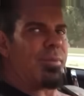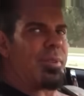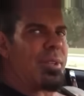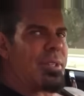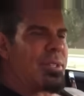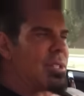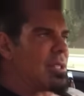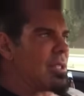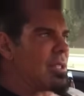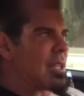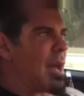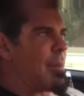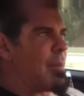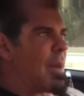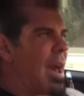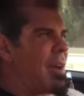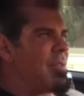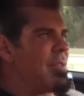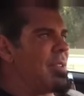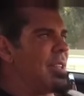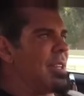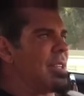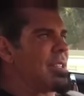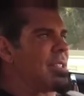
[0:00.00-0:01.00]
cookies, this
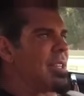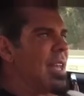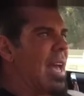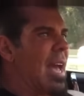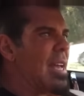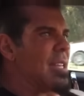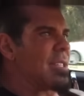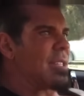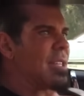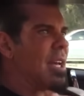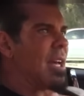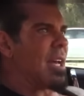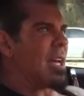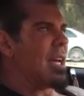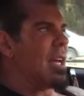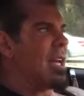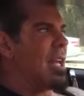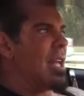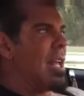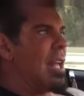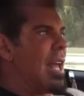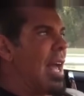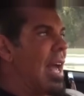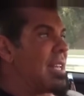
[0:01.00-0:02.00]
doesn't count, this is just a healthy
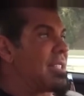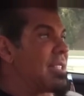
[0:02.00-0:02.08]
snack,